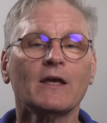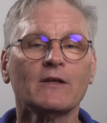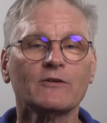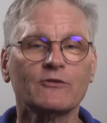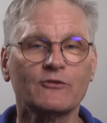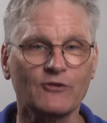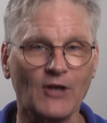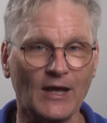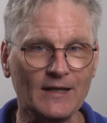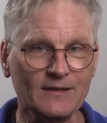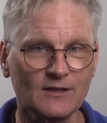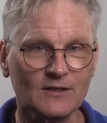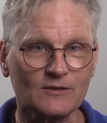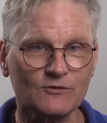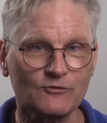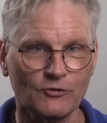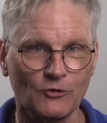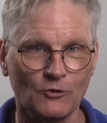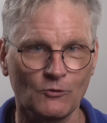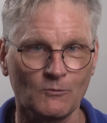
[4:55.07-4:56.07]
Send
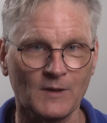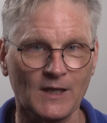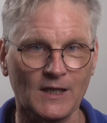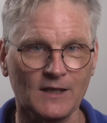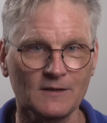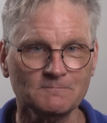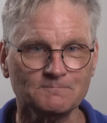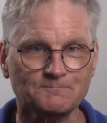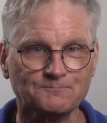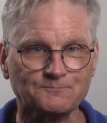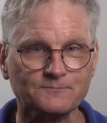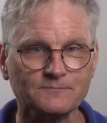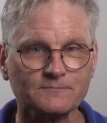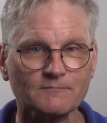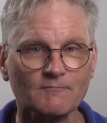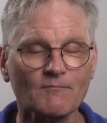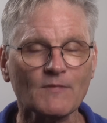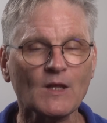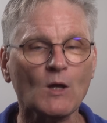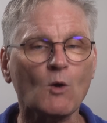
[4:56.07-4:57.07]
it to me
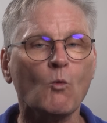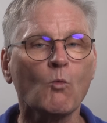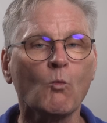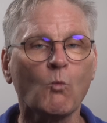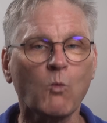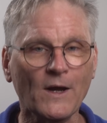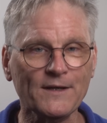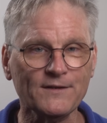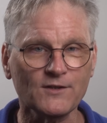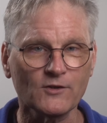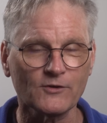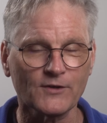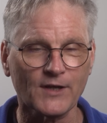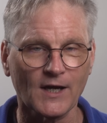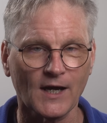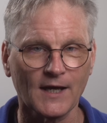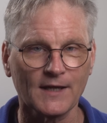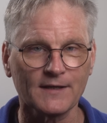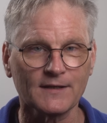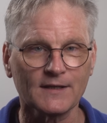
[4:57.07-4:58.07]
when you're
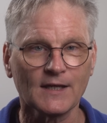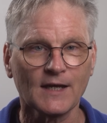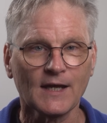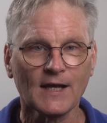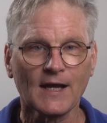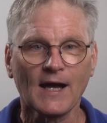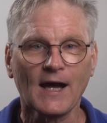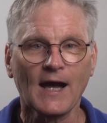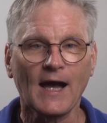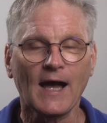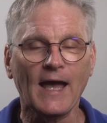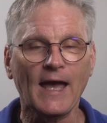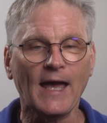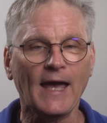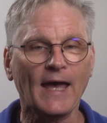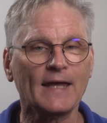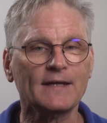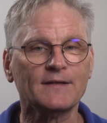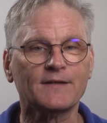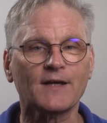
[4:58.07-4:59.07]
done,
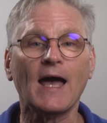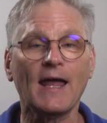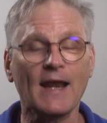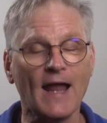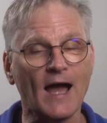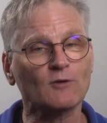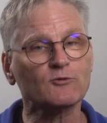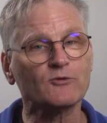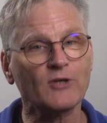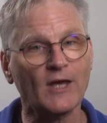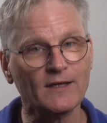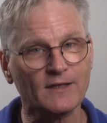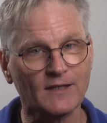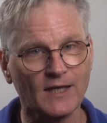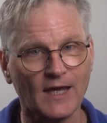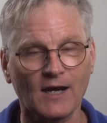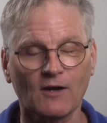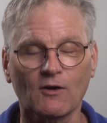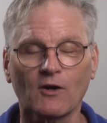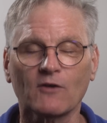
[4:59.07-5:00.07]
and I'll take
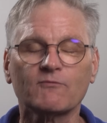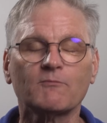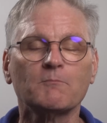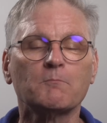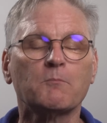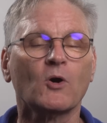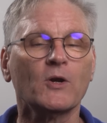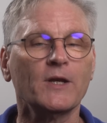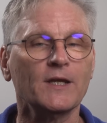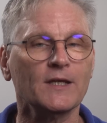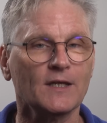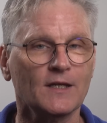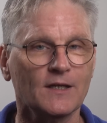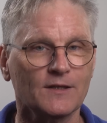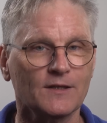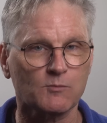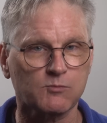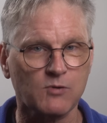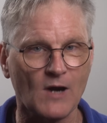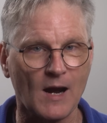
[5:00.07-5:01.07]
care of putting it
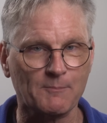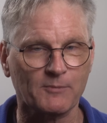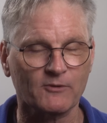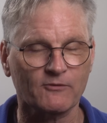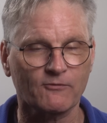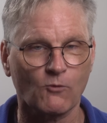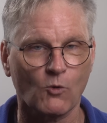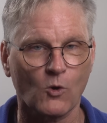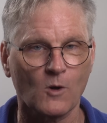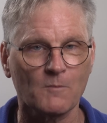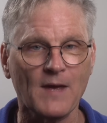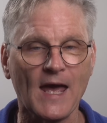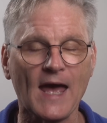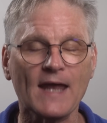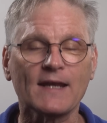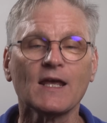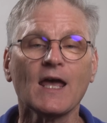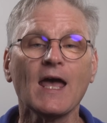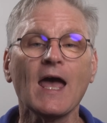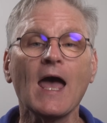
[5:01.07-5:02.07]
proper
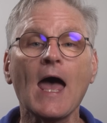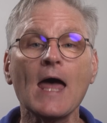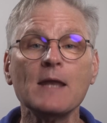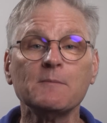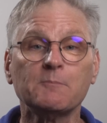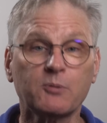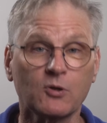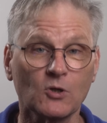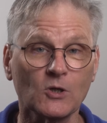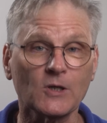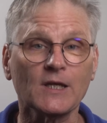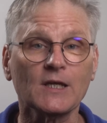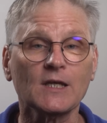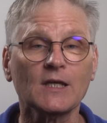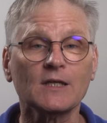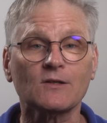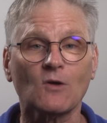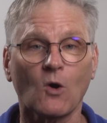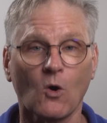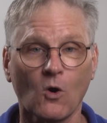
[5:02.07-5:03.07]
format and putting
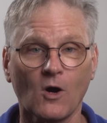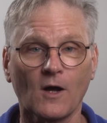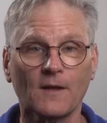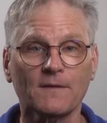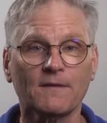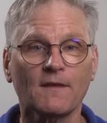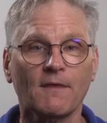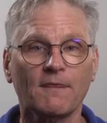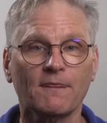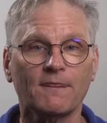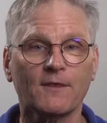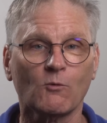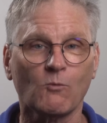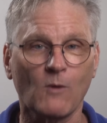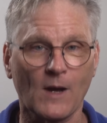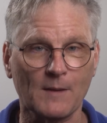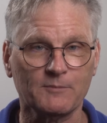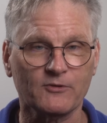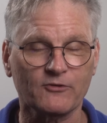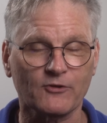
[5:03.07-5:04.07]
it on the
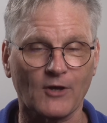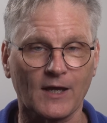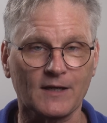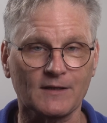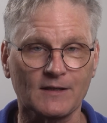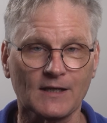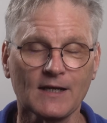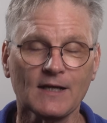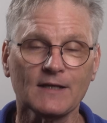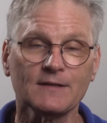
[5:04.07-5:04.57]
website.